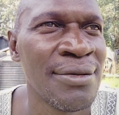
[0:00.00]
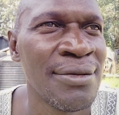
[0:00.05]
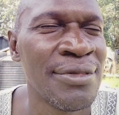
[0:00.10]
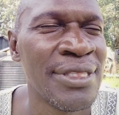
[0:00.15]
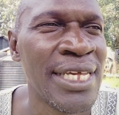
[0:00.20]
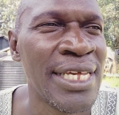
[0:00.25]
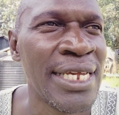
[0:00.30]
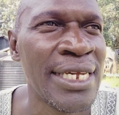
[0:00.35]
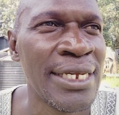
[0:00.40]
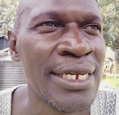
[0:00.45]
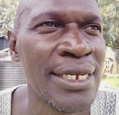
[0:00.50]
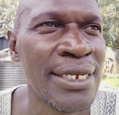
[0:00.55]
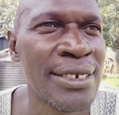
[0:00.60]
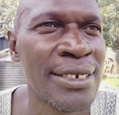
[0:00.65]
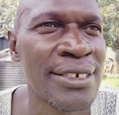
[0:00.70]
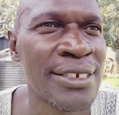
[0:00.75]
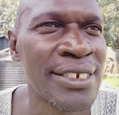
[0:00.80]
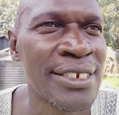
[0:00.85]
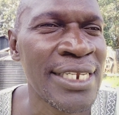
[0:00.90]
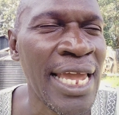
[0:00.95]
the
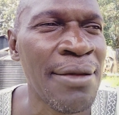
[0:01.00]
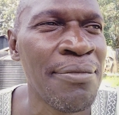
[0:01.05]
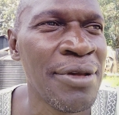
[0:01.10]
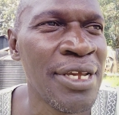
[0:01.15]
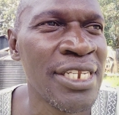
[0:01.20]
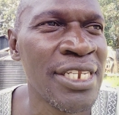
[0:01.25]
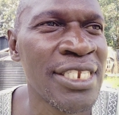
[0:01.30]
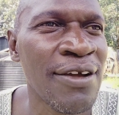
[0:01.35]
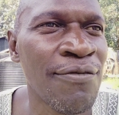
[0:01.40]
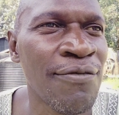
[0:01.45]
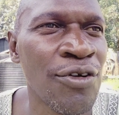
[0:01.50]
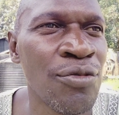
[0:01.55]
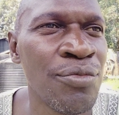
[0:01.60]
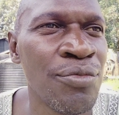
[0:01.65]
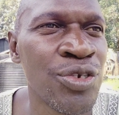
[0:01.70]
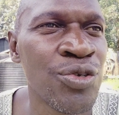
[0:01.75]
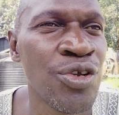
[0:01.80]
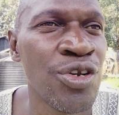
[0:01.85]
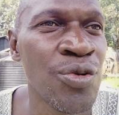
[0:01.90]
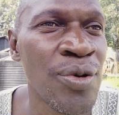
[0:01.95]
time interval
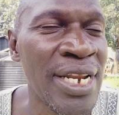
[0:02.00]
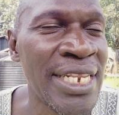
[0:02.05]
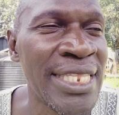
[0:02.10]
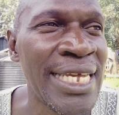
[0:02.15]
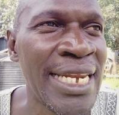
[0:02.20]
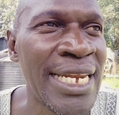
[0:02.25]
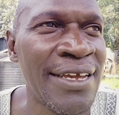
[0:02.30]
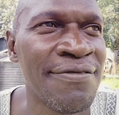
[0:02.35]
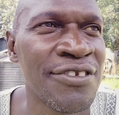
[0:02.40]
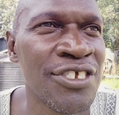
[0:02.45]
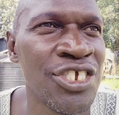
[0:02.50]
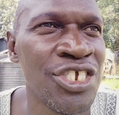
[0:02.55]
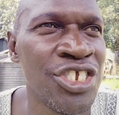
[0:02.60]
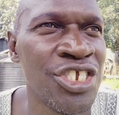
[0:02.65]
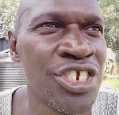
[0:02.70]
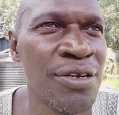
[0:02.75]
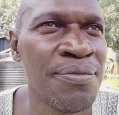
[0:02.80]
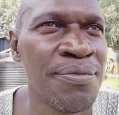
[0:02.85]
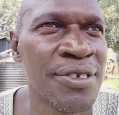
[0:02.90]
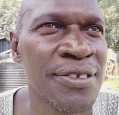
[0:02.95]
between when they left
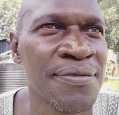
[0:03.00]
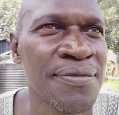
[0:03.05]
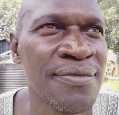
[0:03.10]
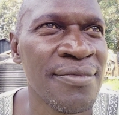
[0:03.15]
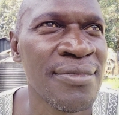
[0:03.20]
Egypt